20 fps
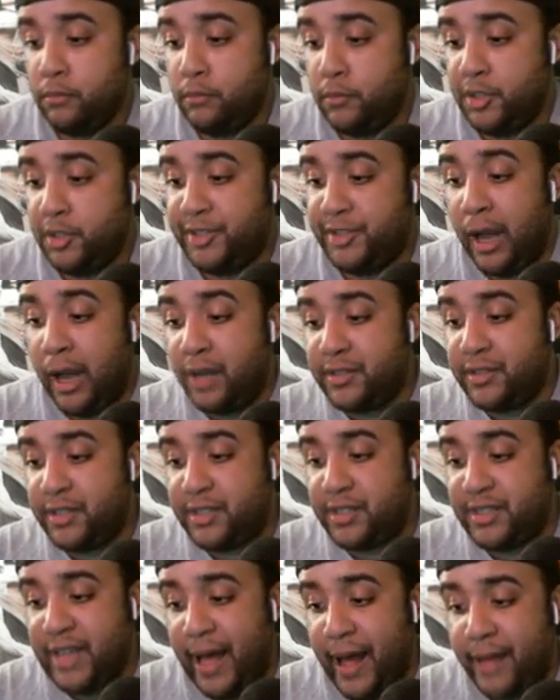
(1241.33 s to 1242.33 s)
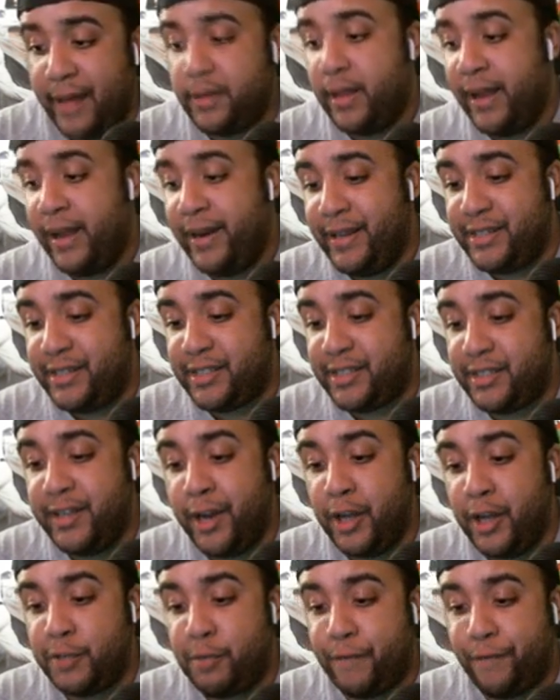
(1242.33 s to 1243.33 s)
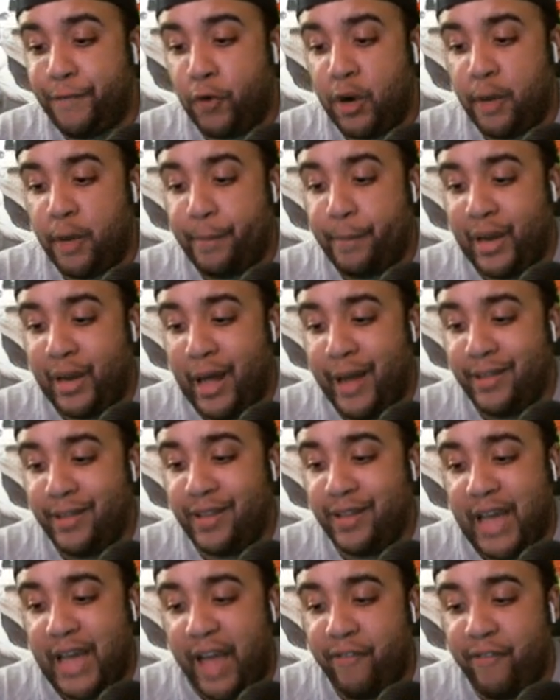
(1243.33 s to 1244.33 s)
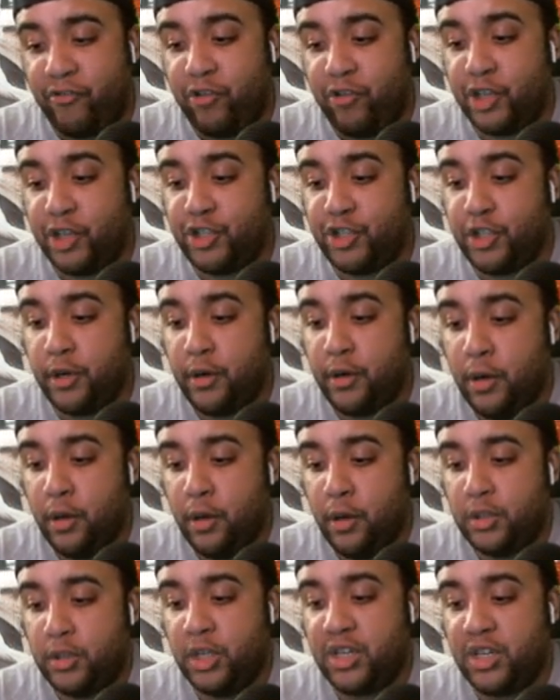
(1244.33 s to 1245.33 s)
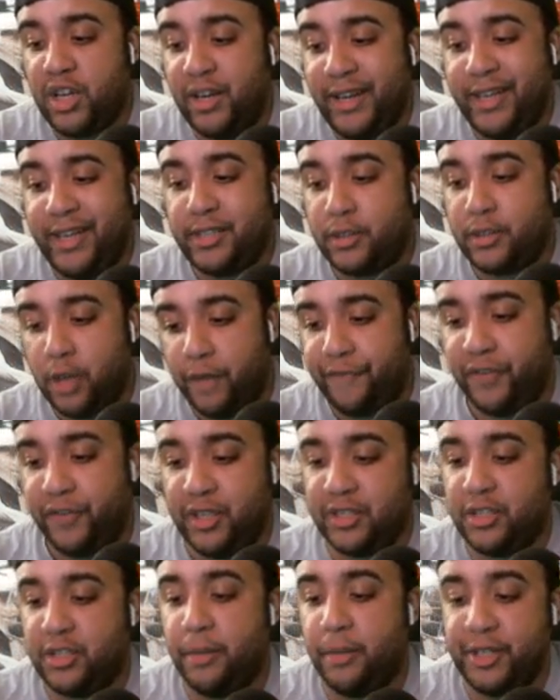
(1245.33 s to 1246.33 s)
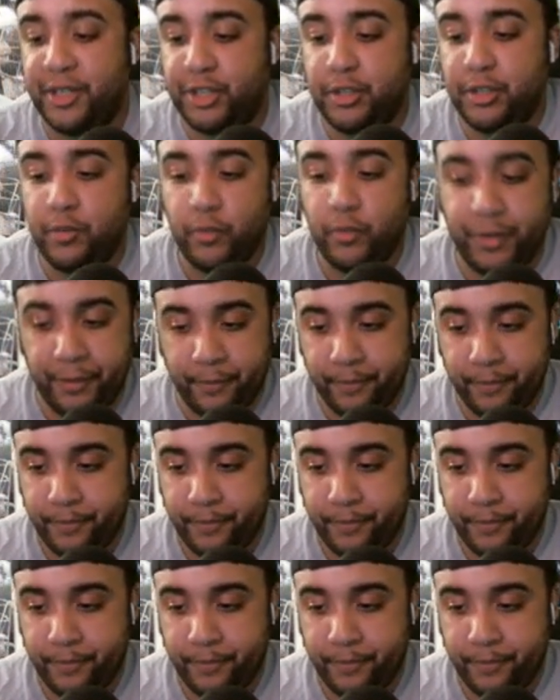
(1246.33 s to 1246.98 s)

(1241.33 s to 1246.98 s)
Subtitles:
Styles is tagged and he sneers before applying the calf crusher to Kalisto for the submission win.